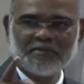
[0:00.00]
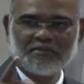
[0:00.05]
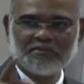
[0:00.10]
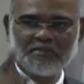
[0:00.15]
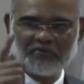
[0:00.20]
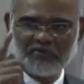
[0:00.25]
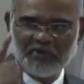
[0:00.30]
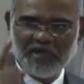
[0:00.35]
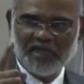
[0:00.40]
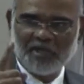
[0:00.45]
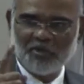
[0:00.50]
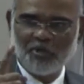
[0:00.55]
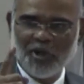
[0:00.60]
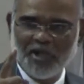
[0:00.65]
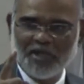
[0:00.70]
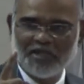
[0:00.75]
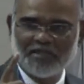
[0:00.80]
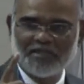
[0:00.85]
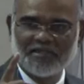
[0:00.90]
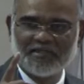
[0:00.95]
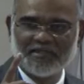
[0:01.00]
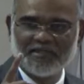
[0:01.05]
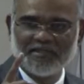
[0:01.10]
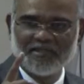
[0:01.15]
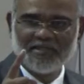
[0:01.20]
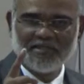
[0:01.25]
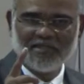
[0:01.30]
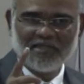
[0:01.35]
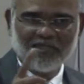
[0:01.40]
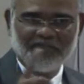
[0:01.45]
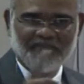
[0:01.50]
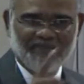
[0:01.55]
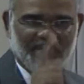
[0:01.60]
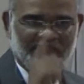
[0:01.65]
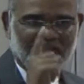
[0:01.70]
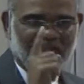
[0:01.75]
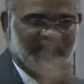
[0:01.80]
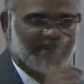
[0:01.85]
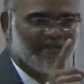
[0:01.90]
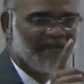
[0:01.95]
the real world if we
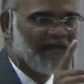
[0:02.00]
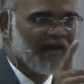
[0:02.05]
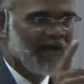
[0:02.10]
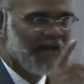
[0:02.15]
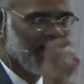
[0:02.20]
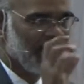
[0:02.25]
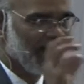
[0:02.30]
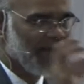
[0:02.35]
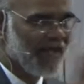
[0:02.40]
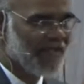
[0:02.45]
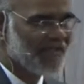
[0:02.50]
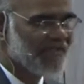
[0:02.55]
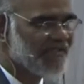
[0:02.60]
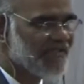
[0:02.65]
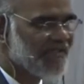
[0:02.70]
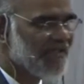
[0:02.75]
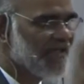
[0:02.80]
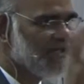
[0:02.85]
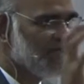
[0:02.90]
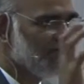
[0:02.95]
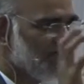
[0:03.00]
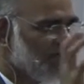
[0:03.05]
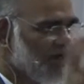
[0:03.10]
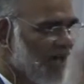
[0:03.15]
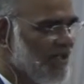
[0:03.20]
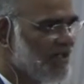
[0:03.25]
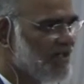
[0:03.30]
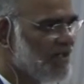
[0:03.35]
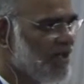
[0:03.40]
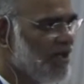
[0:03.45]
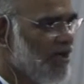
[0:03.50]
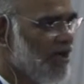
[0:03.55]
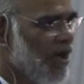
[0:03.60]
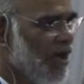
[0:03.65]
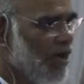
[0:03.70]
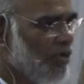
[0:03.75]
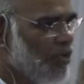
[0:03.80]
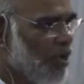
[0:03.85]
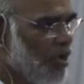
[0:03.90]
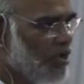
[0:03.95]
get our eyes right
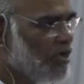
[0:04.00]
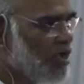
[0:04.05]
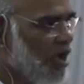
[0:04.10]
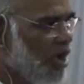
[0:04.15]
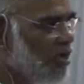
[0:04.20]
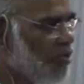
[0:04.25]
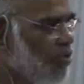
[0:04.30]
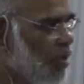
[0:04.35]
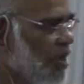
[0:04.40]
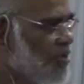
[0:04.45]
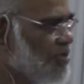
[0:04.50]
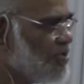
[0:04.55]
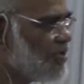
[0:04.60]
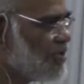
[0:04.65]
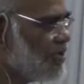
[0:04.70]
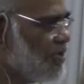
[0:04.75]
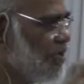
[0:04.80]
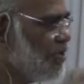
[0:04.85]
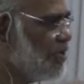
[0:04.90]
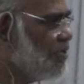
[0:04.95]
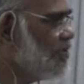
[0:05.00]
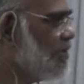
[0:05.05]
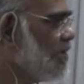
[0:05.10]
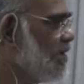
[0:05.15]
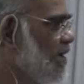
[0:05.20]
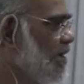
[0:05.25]
on what God wants to do